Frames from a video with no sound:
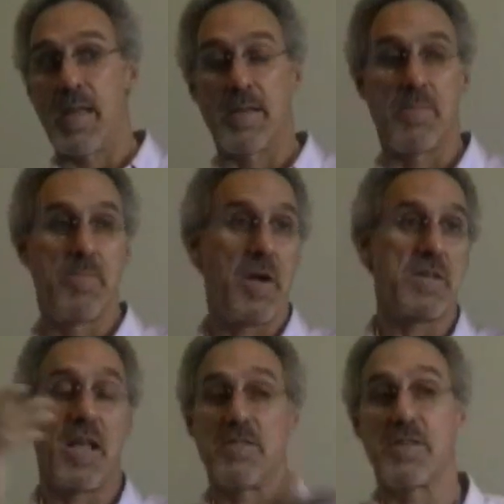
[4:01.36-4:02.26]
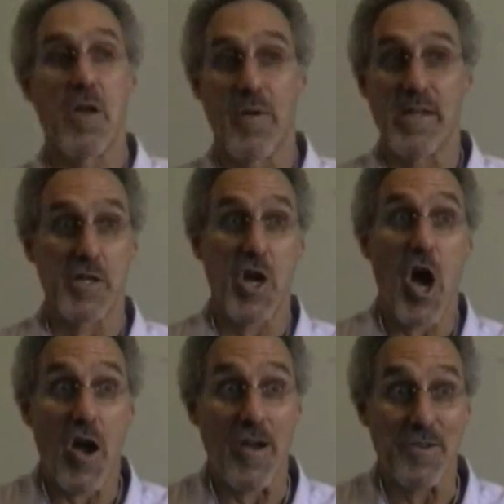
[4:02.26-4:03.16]
and a bunch else is going to
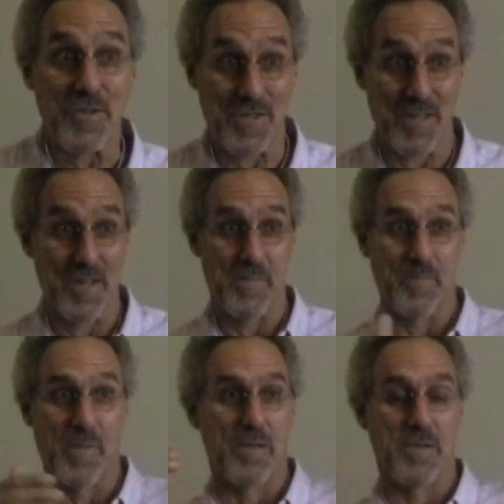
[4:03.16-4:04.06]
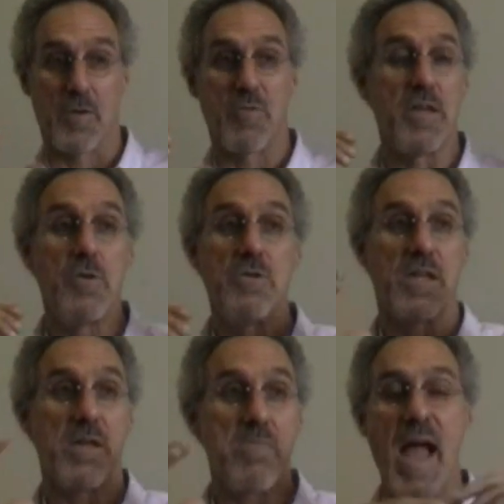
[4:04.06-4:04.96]
cars. So we're
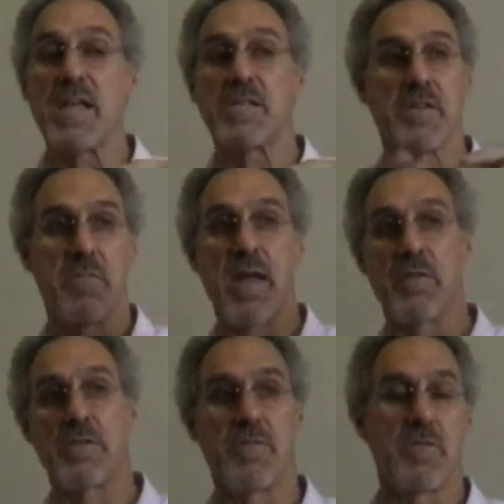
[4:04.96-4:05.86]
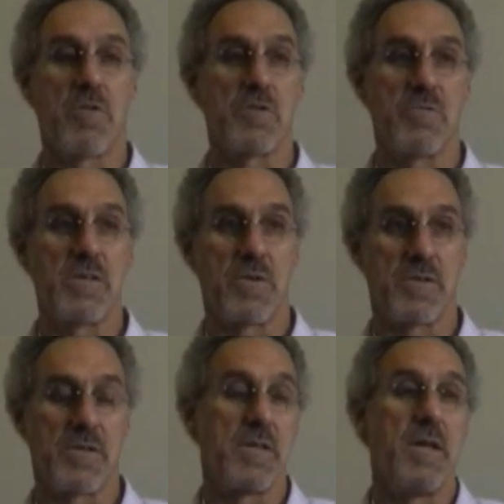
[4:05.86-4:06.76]
using massive amounts of the world's
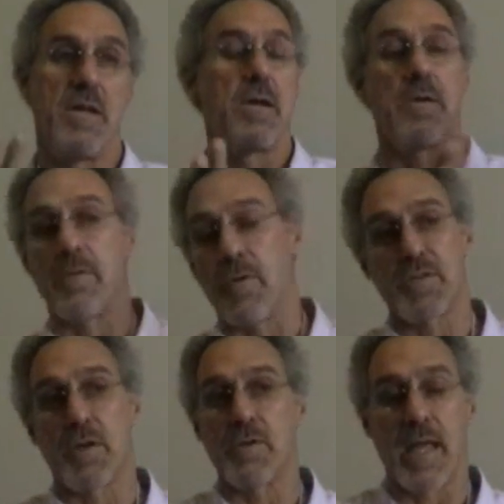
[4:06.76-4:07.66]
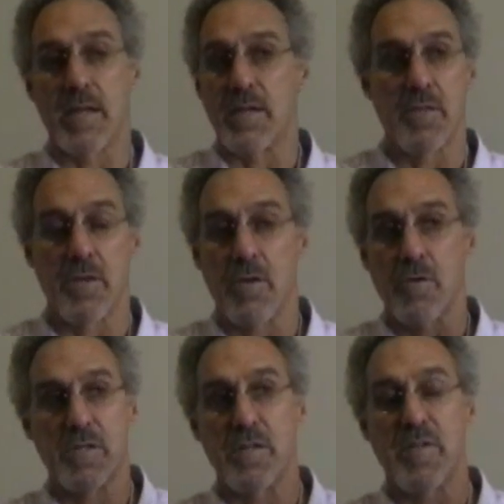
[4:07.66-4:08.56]
resources. Also get into the whole
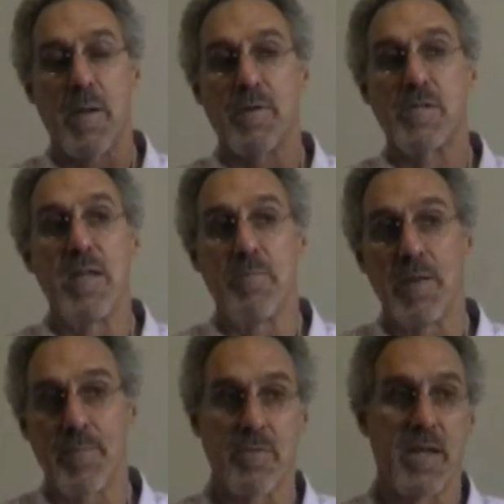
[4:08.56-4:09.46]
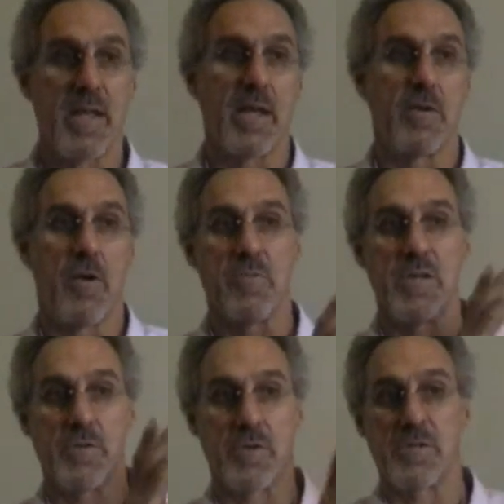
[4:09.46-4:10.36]
question of how much meat people are eating and all the
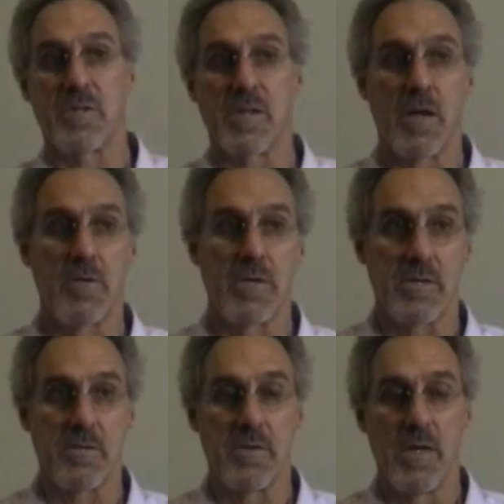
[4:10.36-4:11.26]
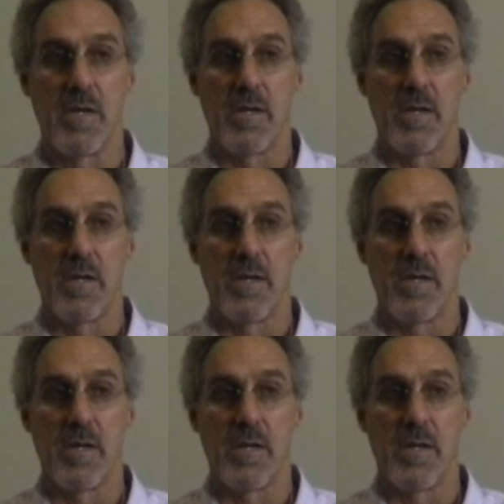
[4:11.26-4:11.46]
resources that go into